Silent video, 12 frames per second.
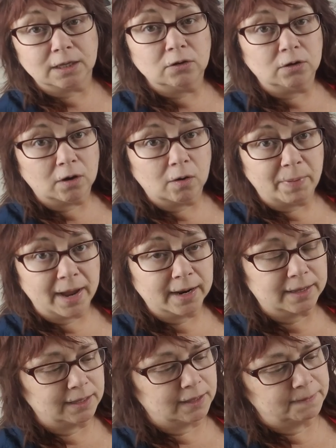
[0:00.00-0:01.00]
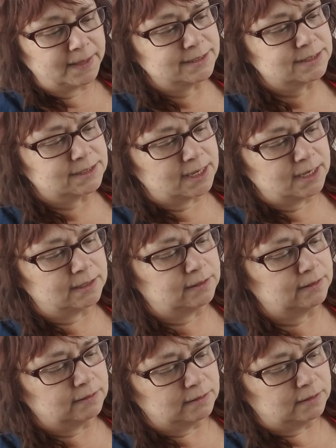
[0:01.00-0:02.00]
You can go back and get that
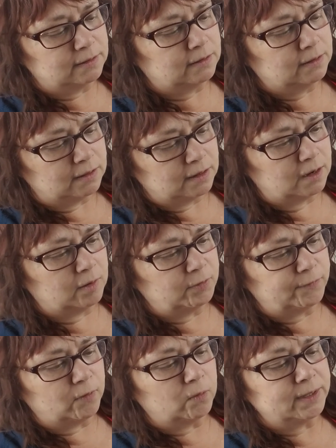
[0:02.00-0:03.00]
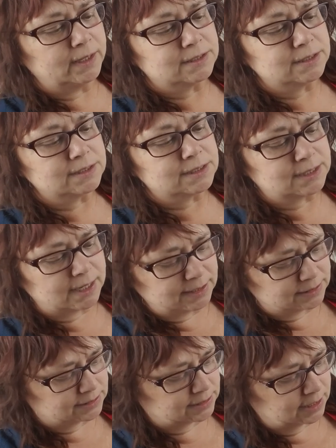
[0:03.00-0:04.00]
sanded uh, before we get to the
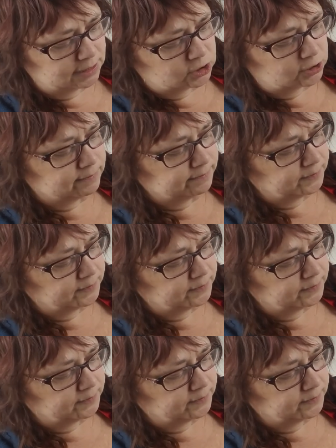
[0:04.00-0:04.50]
stain stage.